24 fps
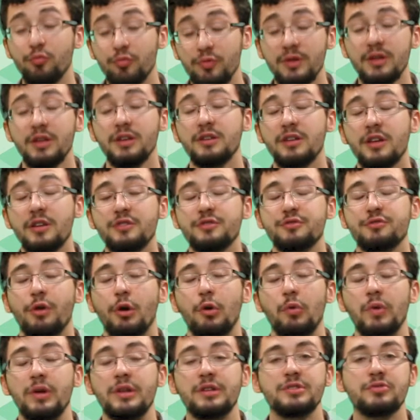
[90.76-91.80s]
really does
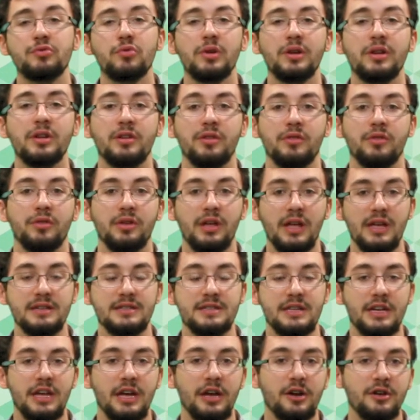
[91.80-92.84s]
grow into it as
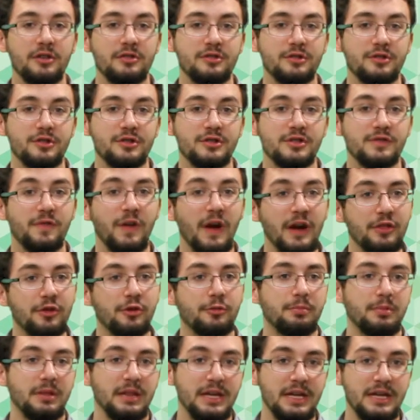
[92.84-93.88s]
the characters find their
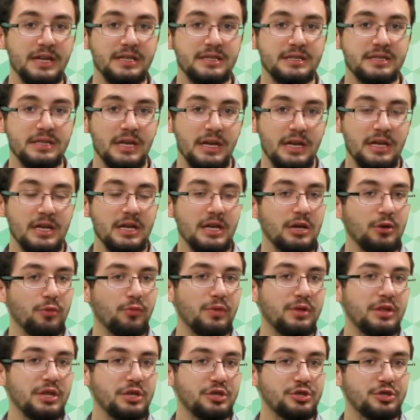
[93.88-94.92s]
place
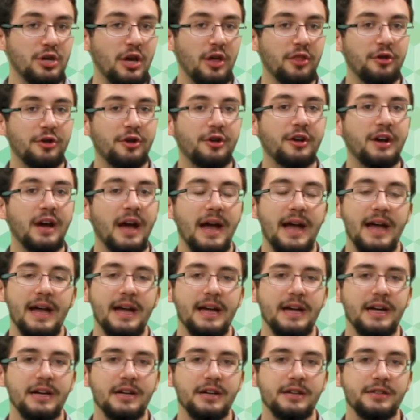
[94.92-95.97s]
with each other
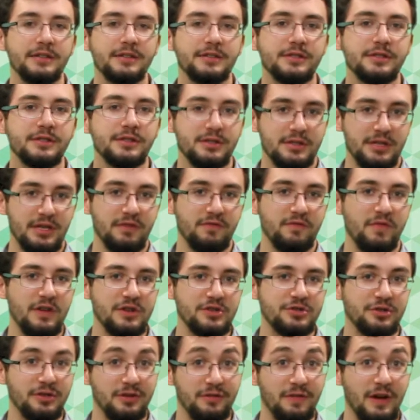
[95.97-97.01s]
and
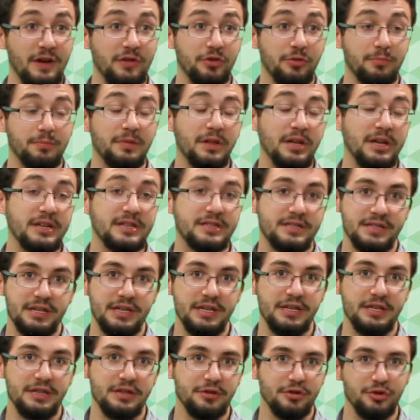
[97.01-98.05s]
eventually find their place
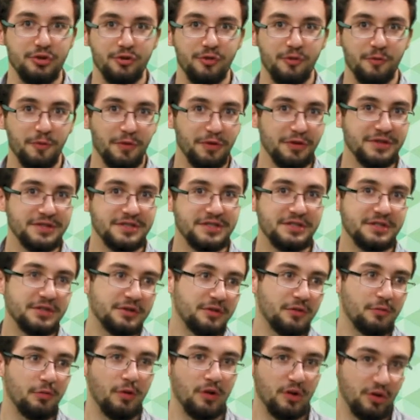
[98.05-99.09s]
in the universe,
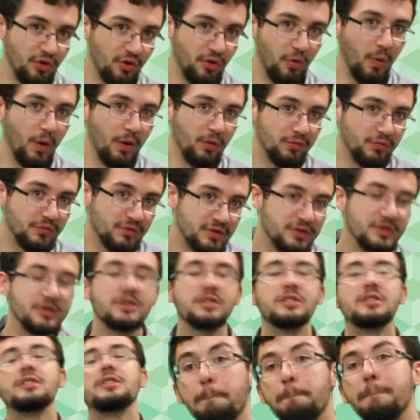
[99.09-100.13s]
quote unquote.
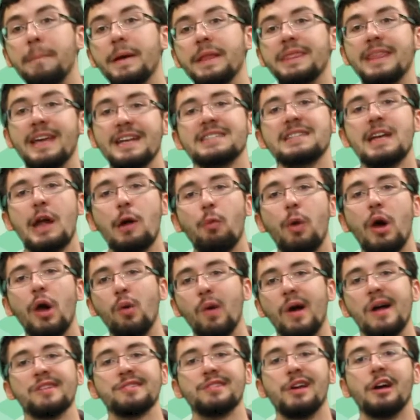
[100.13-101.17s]
But that's not what I
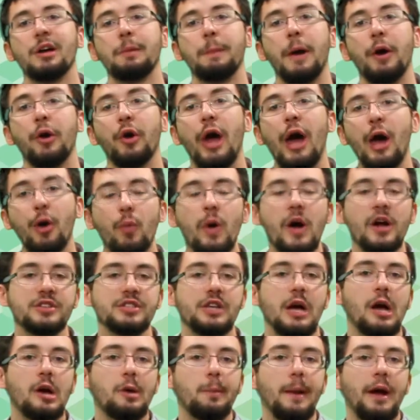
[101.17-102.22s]
want to talk about. I want to
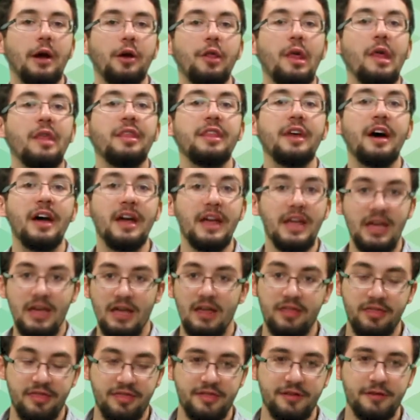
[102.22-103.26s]
talk about the
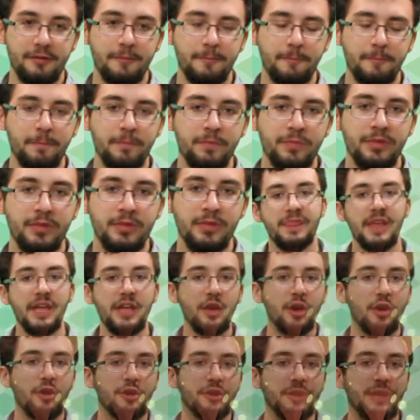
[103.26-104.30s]
Ith. They
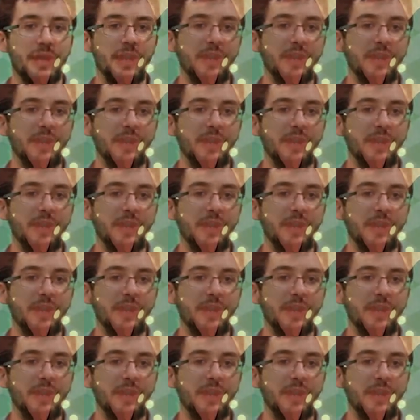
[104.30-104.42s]
are an